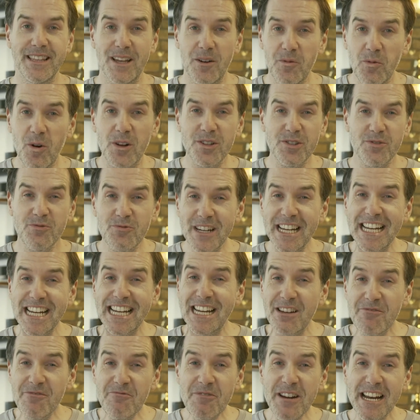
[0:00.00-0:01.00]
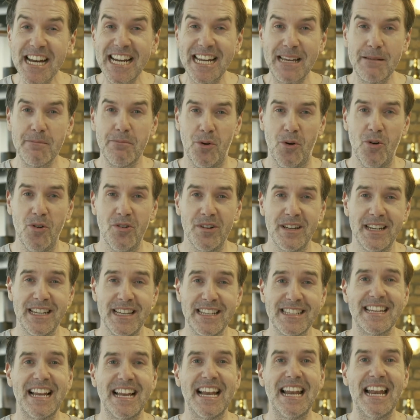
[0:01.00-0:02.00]
that what's really, really important
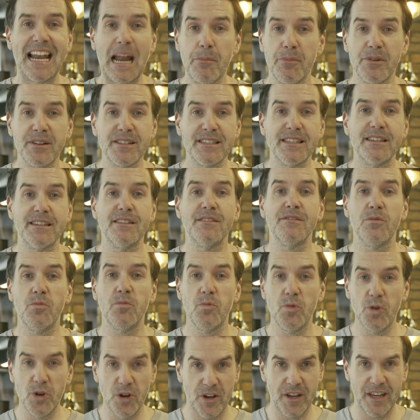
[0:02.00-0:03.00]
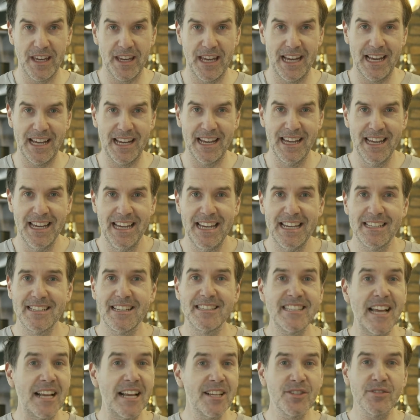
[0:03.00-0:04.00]
is collaborative working. It's
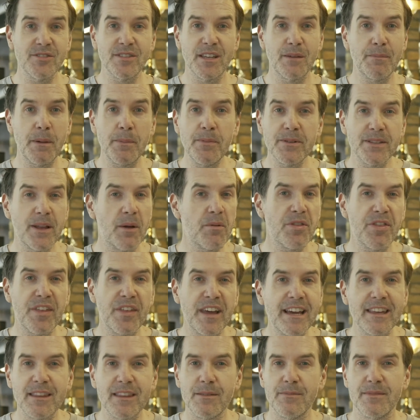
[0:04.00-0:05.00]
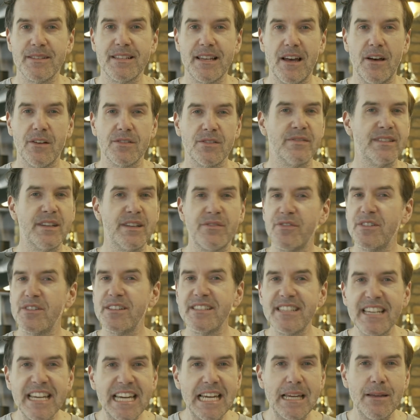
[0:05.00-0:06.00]
essential that people don't think of themselves on different
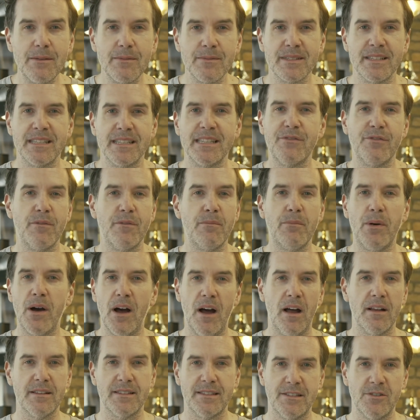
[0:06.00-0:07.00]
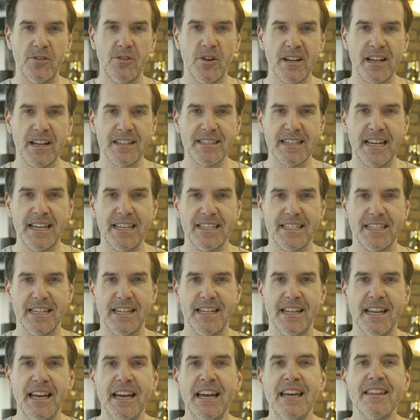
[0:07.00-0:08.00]
teams and different parts of the
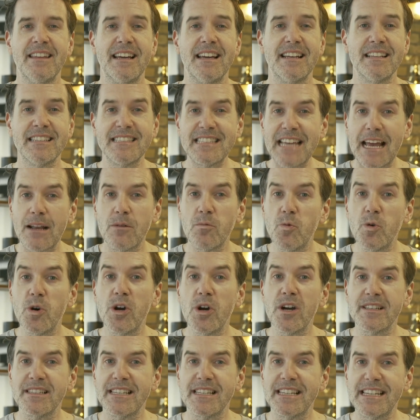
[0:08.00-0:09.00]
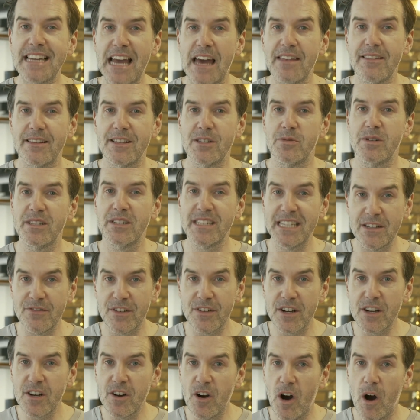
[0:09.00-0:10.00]
organisation. They instead work together to achieve a
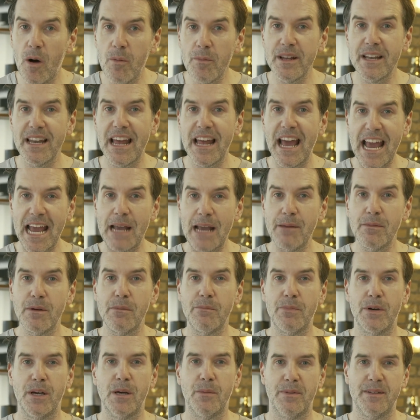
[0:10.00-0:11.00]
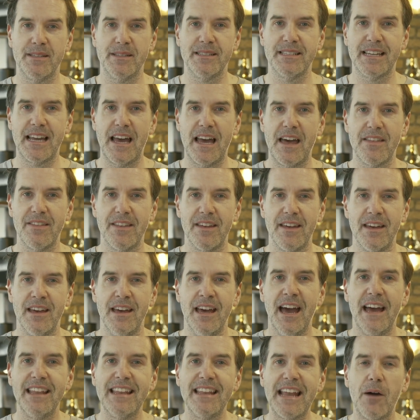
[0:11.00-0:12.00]
common aim and purpose together.
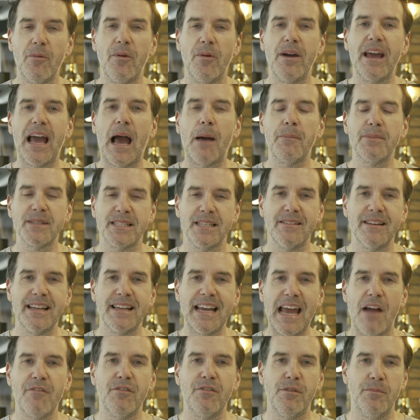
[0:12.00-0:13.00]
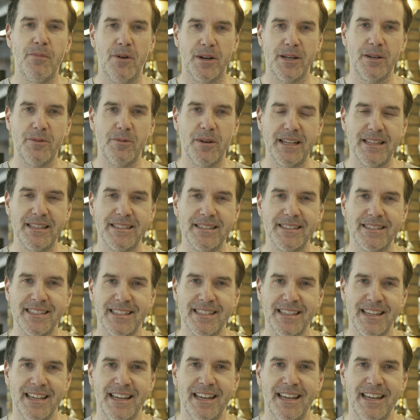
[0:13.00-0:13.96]
And that way, absolutely everybody wins.